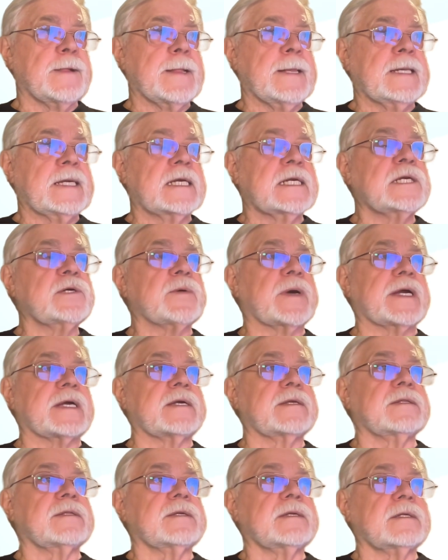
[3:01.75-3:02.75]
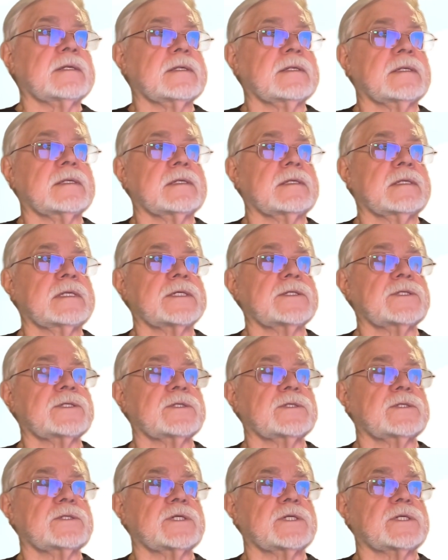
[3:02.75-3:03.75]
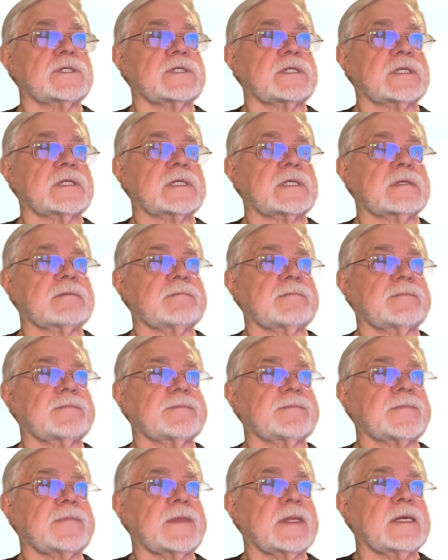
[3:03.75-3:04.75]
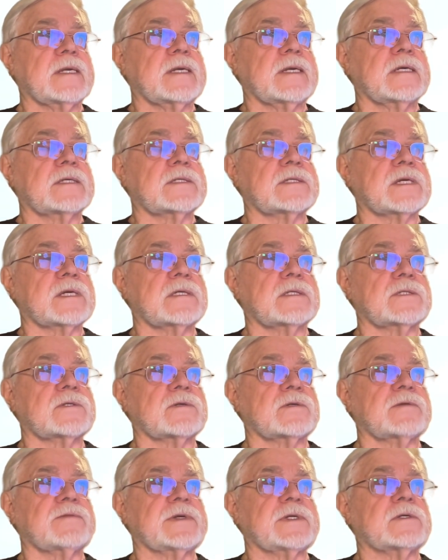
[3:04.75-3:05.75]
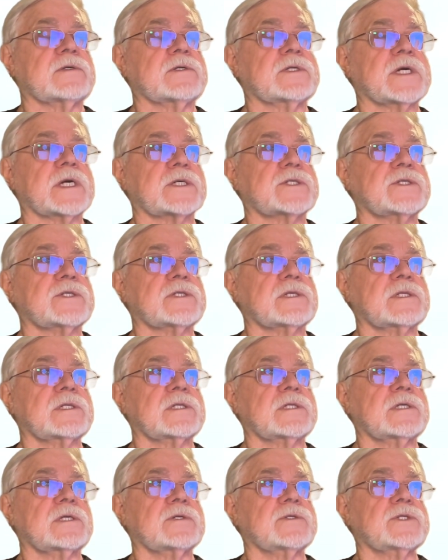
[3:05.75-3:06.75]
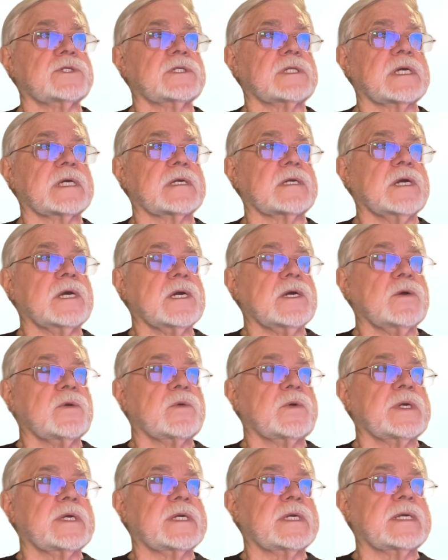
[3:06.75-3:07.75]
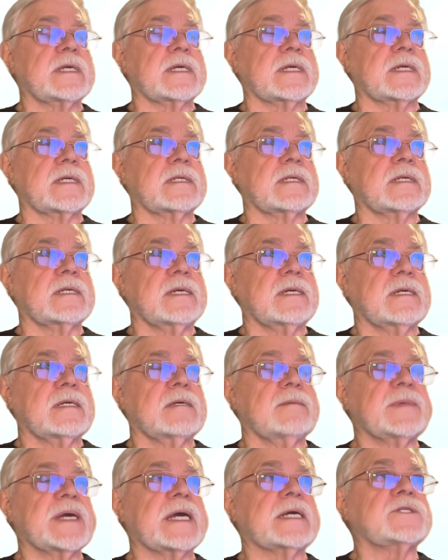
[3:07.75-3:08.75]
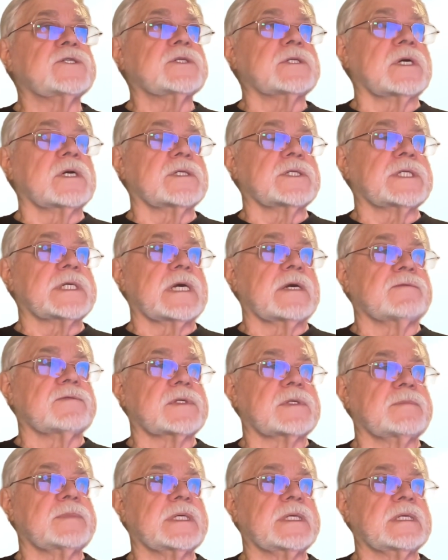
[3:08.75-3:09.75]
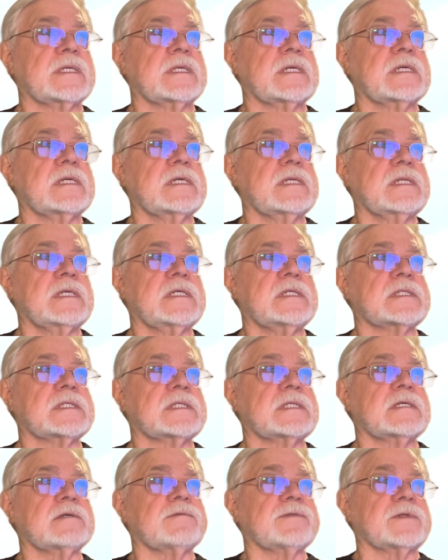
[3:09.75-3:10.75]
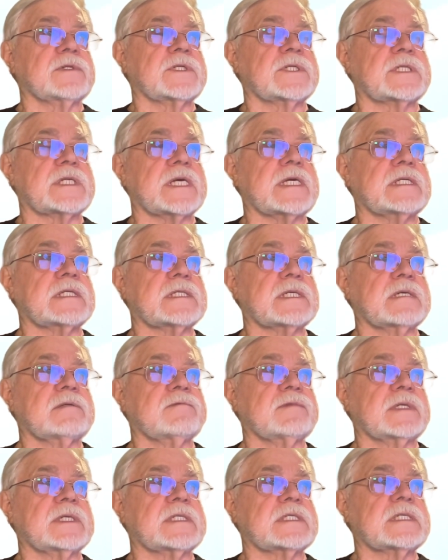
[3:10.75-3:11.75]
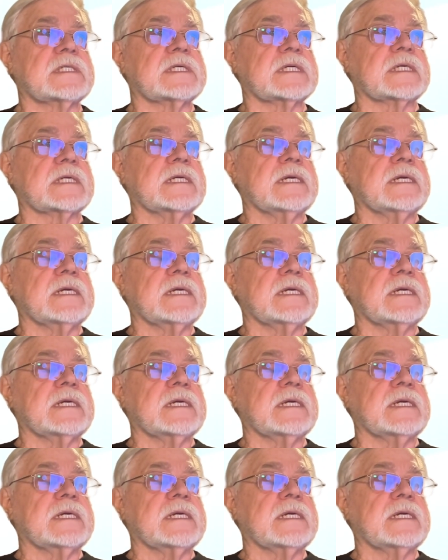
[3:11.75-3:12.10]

Anyway, this is just a sort of introduction to the notion that we can imagine ourselves to be in these different states of listening.